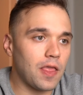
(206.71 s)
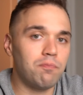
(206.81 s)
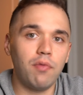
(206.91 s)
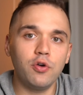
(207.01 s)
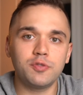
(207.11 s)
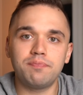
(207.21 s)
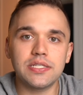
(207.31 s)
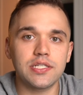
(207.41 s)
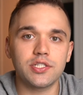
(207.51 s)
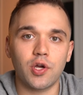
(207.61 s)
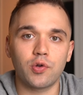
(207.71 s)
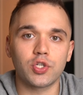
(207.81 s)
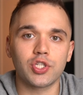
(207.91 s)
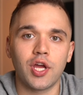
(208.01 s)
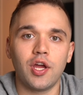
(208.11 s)
most business
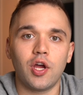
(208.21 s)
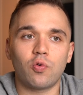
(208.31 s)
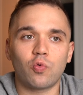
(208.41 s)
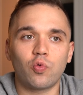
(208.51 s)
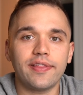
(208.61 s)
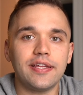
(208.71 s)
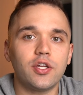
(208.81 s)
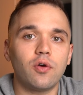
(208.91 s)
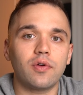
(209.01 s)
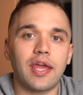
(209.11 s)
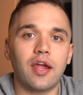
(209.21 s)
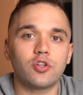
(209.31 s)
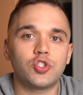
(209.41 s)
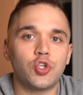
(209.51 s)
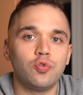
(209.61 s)
owners really don't
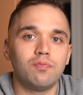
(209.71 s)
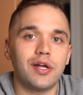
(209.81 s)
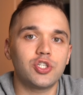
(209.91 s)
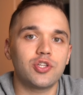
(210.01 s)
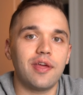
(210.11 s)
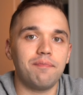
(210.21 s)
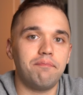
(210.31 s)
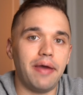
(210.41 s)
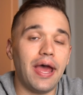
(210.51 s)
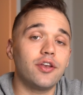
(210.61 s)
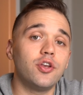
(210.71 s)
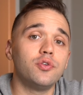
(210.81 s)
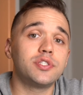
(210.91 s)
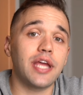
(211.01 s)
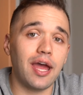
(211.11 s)
care too much that bad
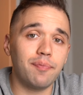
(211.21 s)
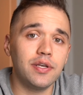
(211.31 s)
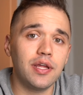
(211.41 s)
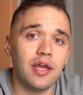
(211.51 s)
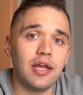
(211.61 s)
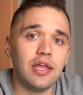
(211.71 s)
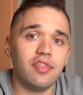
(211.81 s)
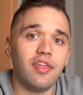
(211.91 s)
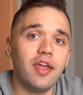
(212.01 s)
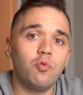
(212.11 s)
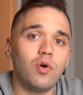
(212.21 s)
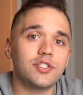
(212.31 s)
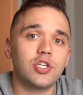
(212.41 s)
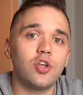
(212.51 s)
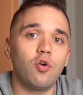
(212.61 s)
news happened. They
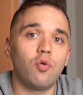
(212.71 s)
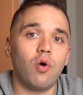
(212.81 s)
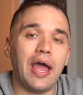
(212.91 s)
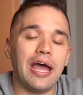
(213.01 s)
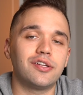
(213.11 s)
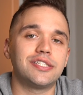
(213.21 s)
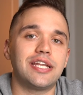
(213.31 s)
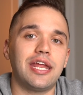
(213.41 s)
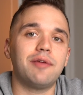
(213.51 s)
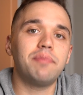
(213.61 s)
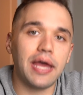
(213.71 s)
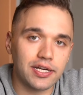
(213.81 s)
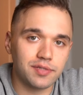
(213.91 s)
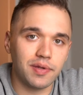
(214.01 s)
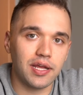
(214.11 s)
want to know how does it
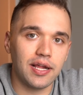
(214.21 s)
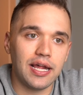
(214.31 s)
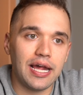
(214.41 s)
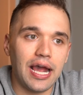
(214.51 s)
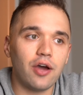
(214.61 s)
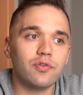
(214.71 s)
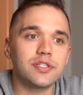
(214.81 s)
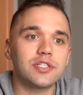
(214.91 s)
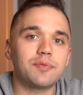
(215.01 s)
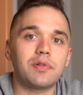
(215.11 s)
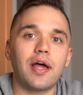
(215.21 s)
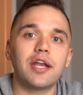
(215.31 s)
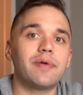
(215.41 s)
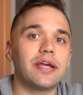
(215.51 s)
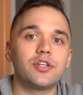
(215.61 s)
impact me? How does it apply
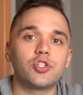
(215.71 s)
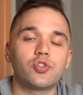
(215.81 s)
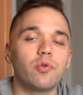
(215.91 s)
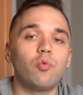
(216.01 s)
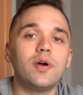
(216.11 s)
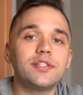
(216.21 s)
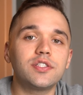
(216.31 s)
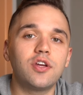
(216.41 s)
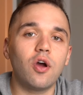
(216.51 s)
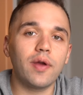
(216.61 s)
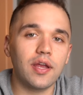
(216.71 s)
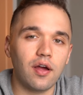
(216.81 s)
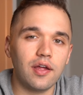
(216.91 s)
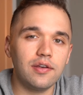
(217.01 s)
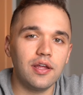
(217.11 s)
to my industry? What's going
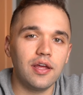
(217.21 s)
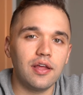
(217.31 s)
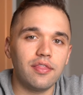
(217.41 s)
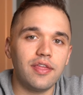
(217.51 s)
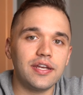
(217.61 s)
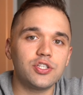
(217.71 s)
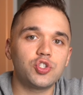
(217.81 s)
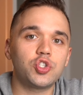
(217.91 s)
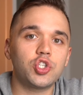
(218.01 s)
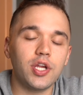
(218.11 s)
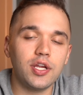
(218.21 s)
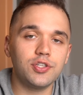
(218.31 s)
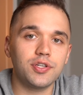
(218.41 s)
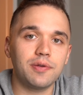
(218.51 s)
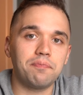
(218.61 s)
on that is
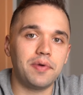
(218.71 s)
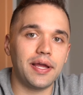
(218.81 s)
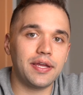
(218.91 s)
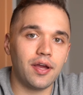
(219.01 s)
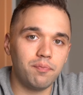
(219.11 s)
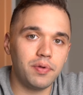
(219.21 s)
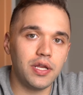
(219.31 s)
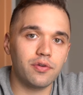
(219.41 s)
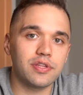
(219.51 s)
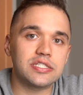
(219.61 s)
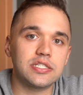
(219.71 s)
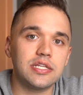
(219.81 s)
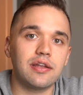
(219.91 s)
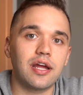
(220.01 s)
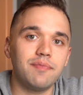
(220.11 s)
changing my company or the
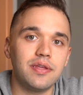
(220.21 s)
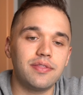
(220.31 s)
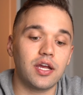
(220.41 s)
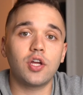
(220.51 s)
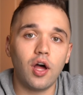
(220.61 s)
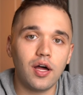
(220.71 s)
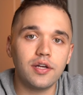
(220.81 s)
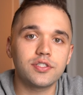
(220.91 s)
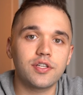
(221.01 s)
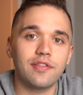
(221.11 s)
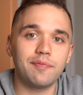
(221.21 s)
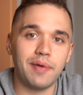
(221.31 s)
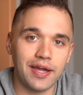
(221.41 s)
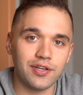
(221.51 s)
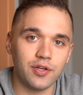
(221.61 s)
scene that I'm in that caused the
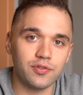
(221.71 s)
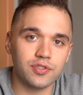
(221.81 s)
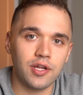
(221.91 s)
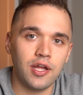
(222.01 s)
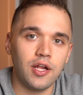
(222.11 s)
bad news?